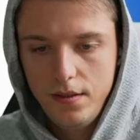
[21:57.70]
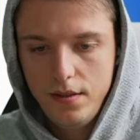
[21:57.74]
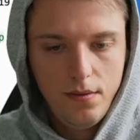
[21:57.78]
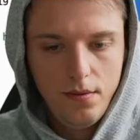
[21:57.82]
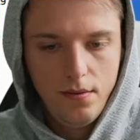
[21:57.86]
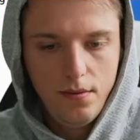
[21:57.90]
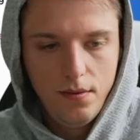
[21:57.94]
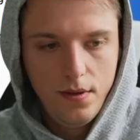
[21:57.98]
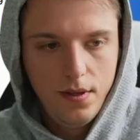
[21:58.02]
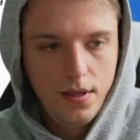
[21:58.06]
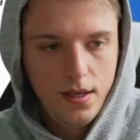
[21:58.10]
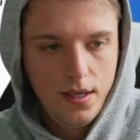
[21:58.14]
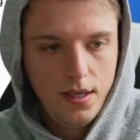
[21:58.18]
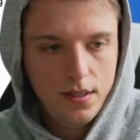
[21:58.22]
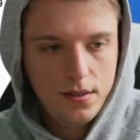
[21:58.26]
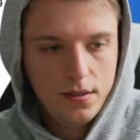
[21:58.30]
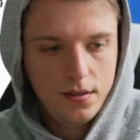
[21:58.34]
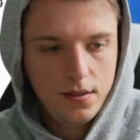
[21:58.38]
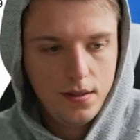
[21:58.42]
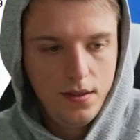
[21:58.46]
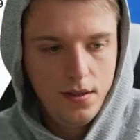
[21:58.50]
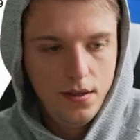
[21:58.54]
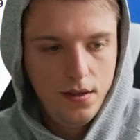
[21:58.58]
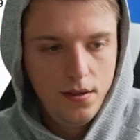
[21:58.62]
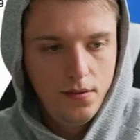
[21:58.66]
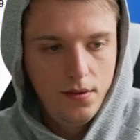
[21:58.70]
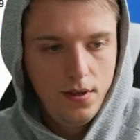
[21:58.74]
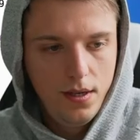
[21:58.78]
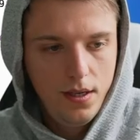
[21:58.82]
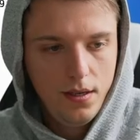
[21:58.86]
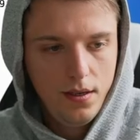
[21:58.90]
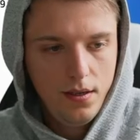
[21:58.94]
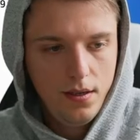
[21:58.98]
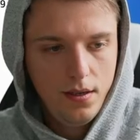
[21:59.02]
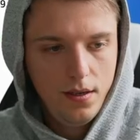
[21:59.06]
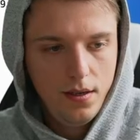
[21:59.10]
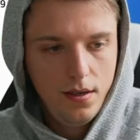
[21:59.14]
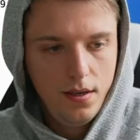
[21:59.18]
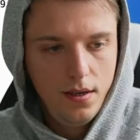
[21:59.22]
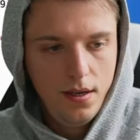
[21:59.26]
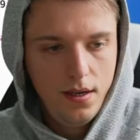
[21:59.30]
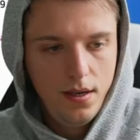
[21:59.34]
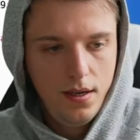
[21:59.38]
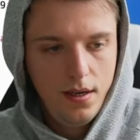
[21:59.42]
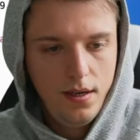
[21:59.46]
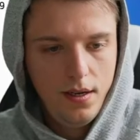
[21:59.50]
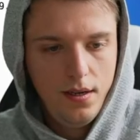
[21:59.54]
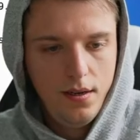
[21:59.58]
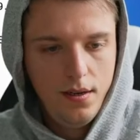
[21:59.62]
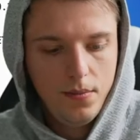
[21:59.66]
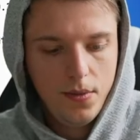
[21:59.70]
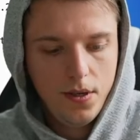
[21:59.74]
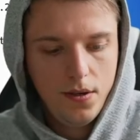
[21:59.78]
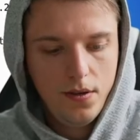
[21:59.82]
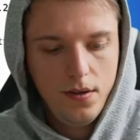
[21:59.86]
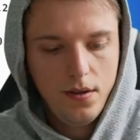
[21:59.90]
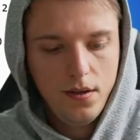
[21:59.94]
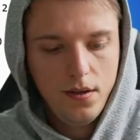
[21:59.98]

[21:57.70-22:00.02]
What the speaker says: While that's going, I am going to